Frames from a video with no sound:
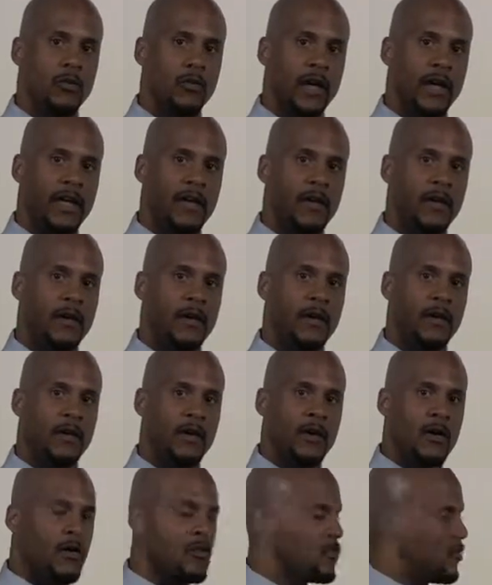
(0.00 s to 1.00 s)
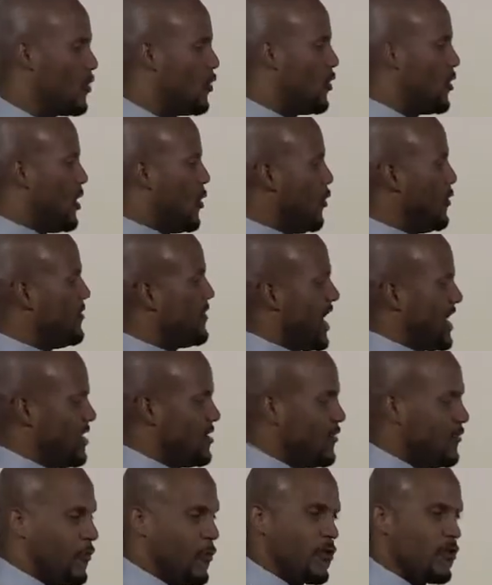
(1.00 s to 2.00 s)
Right? So we've got to
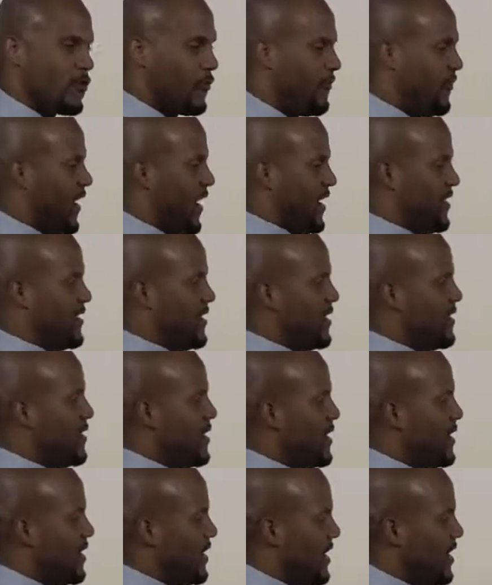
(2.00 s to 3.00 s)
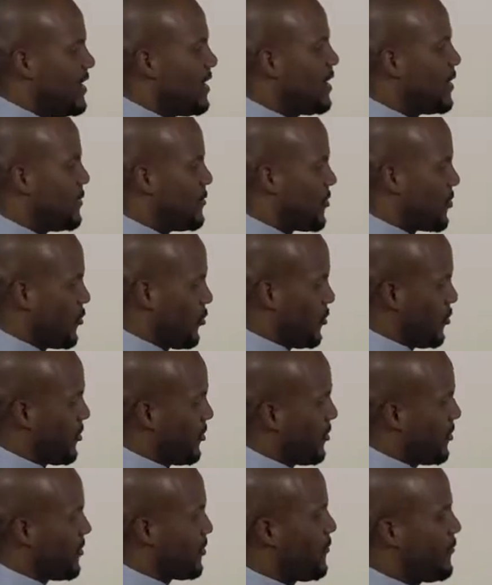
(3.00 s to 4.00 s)
diversify the income
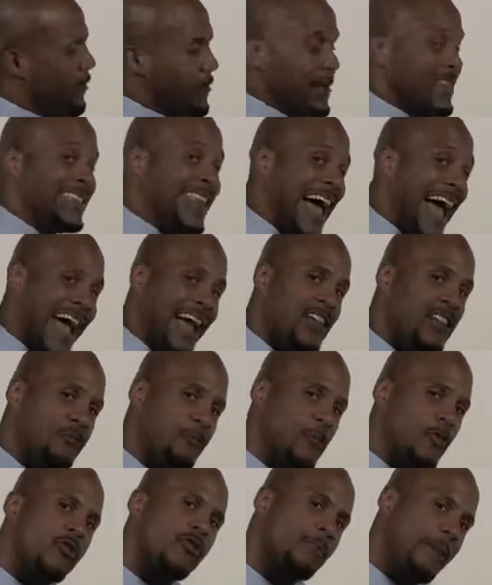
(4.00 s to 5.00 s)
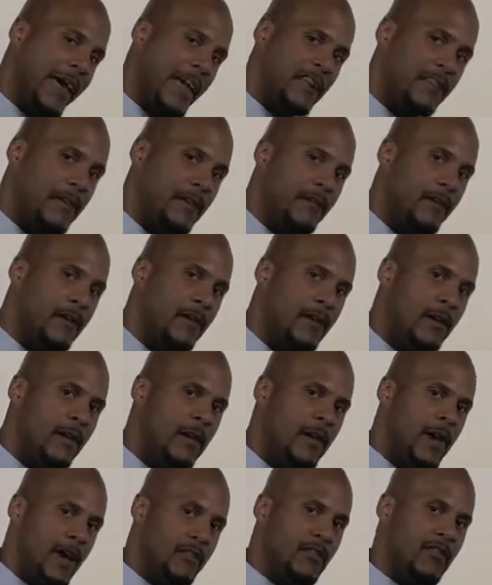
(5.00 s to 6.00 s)
sources from a tax perspective.
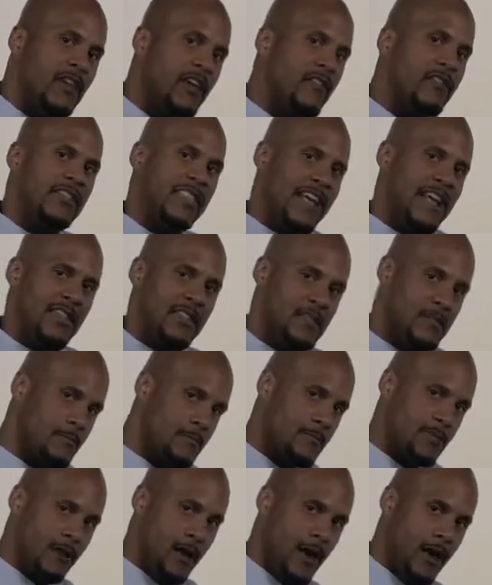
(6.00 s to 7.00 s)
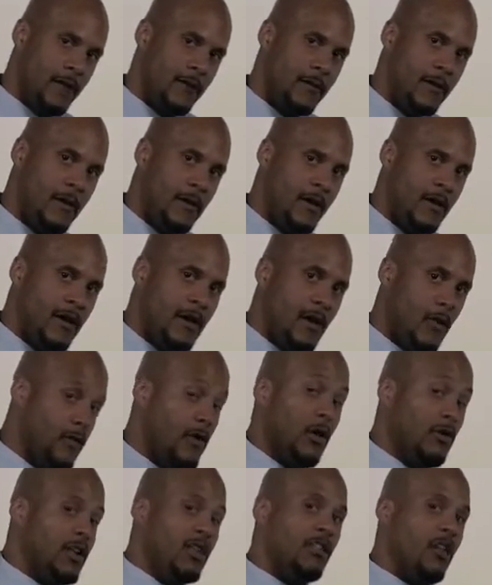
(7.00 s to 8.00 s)
Have you given that some thought?
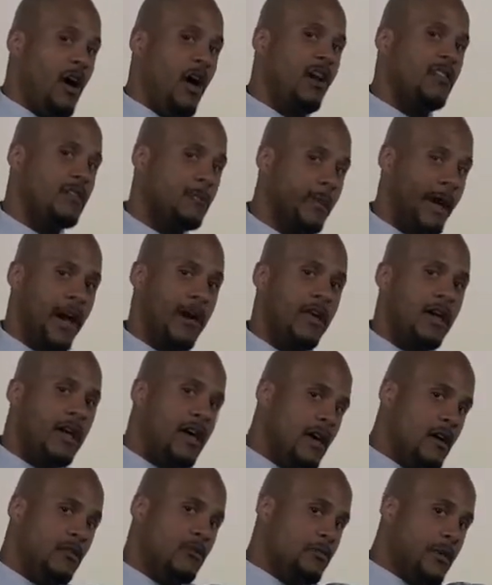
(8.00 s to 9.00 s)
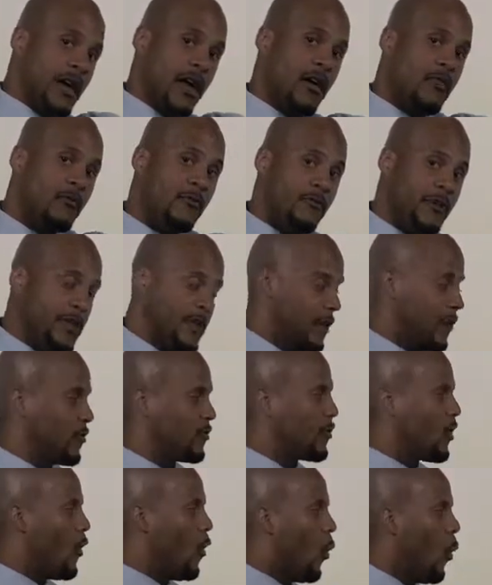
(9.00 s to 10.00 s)
We already talked about in one of my other
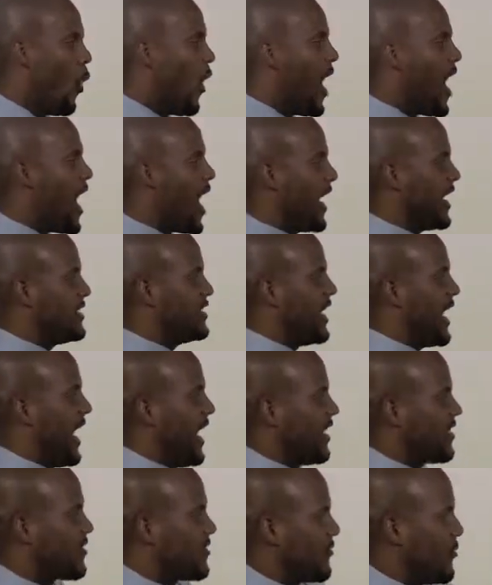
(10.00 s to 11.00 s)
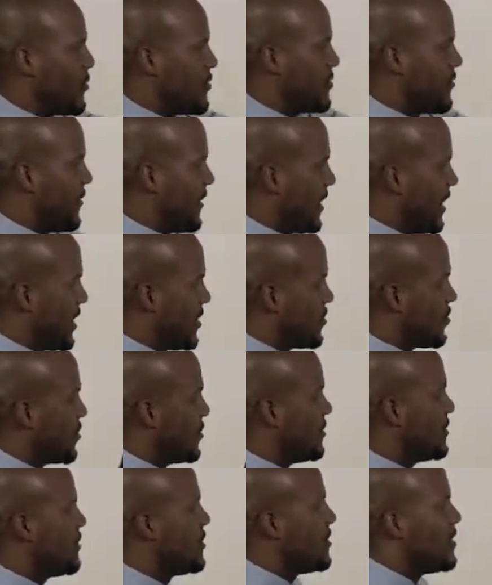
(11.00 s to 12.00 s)
videos why tax
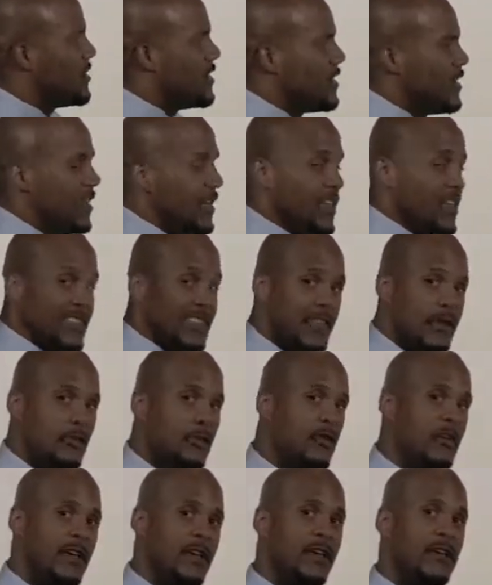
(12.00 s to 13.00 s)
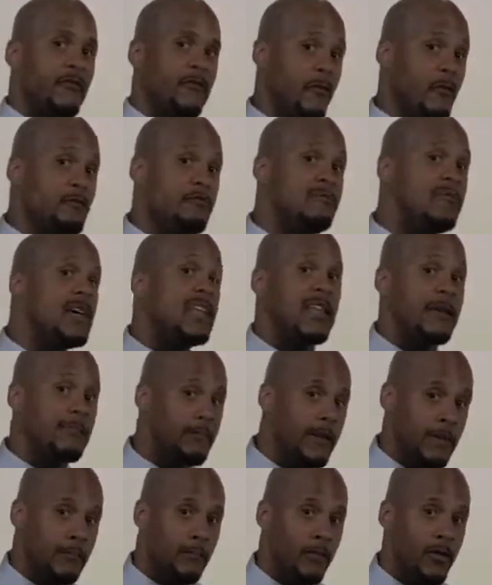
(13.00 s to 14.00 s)
diversification is literally, for many
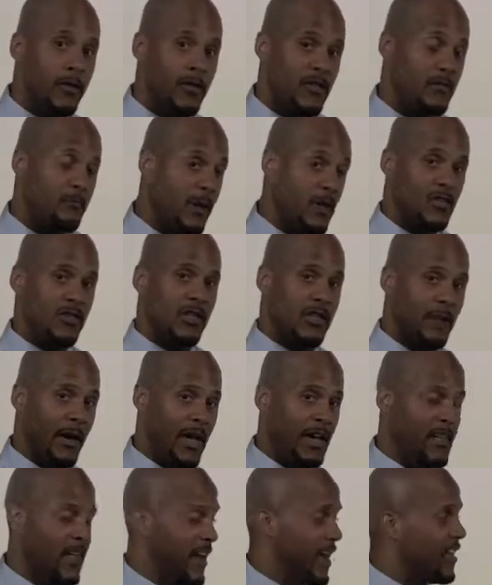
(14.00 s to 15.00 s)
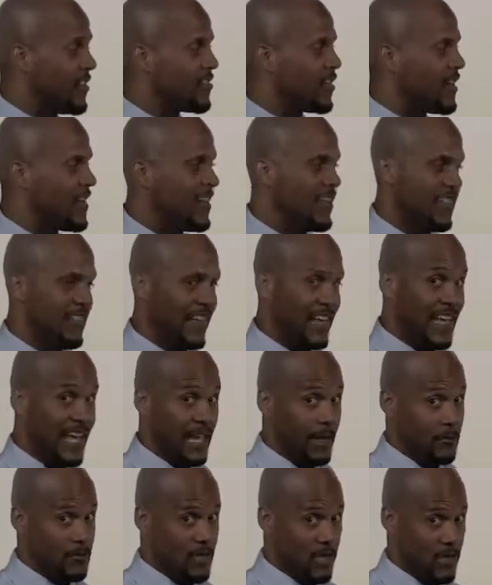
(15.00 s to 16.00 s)
people, especially my clients, the
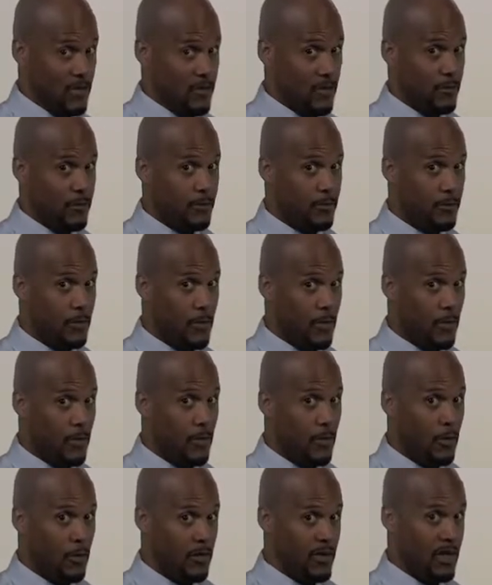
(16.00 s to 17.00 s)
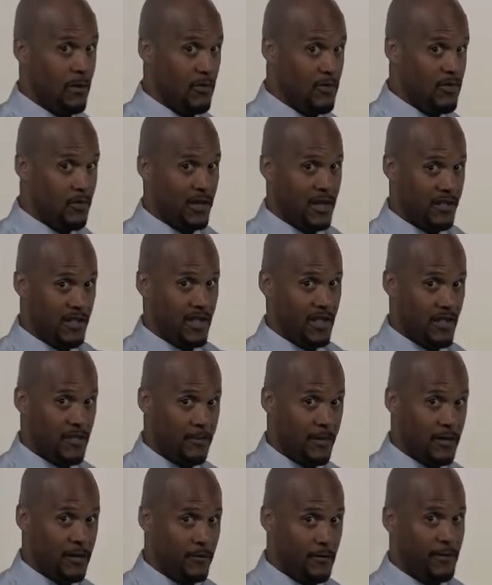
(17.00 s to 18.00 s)
game changer on how much money they get to
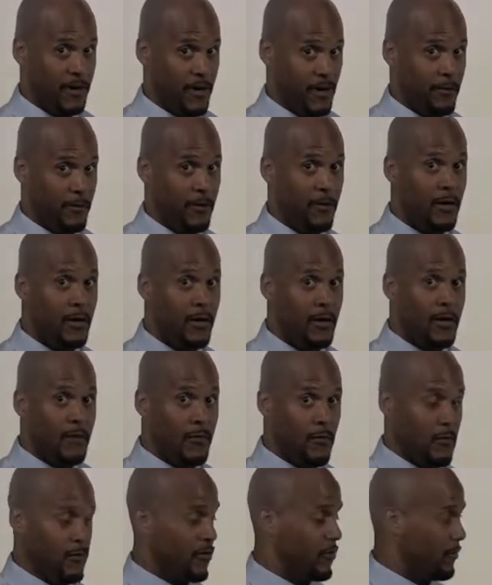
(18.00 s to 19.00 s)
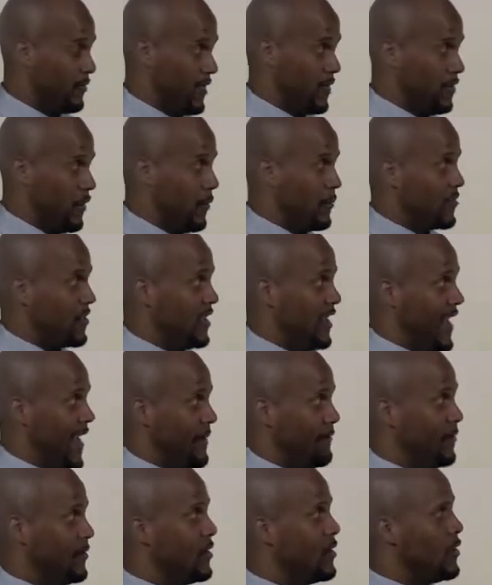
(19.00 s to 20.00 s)
spend in retirement versus what they thought was going to
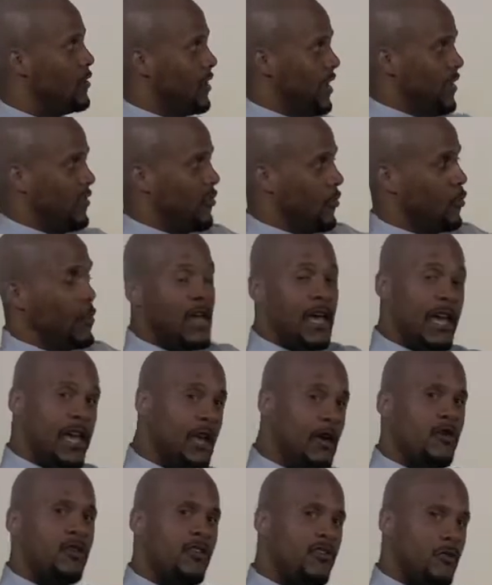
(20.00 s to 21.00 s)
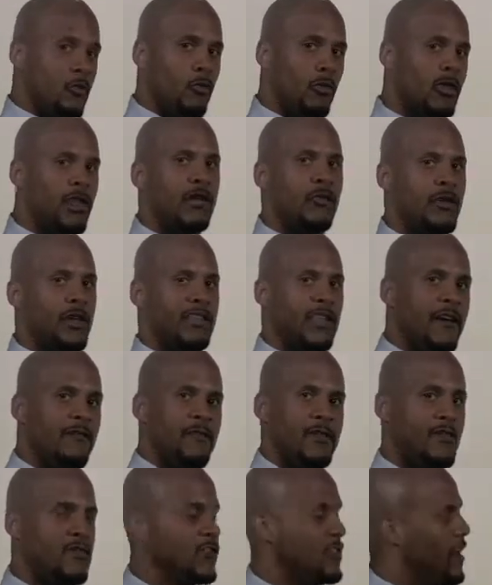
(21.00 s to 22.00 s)
happen. Okay, so here's just a really quick
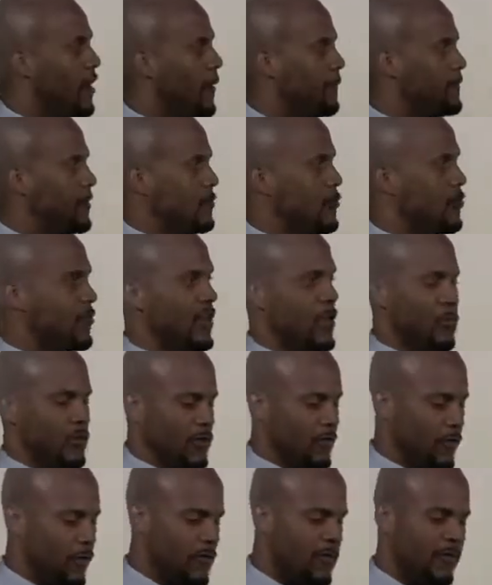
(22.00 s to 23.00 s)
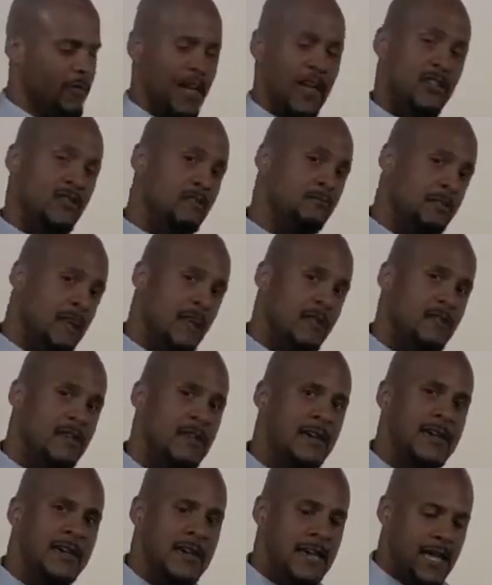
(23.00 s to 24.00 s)
definition to help you understand what diversification
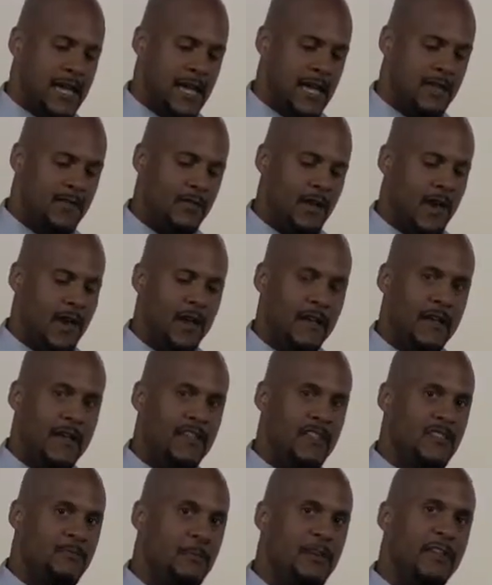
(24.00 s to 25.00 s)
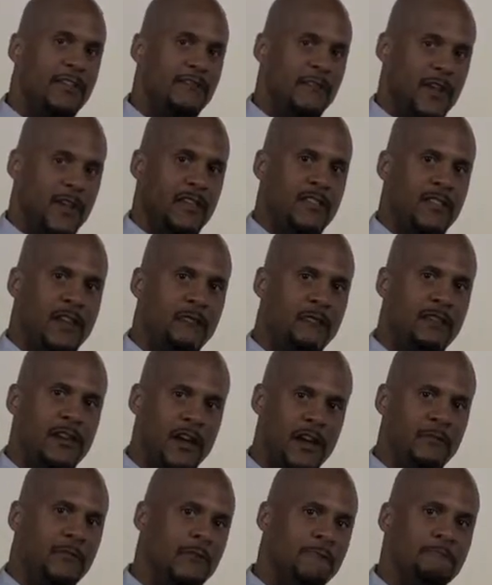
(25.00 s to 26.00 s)
means in the spending phase of
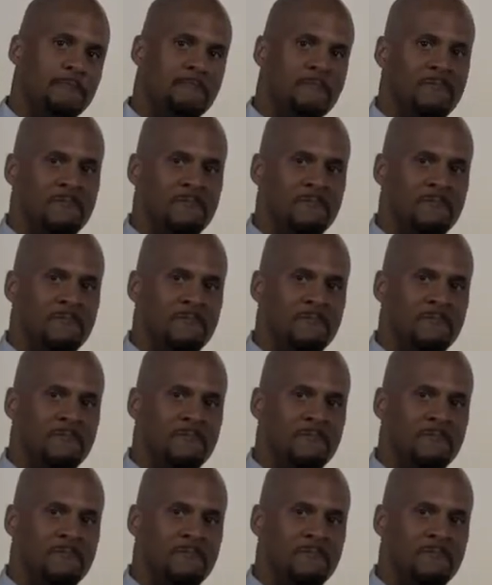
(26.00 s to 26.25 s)
retirement.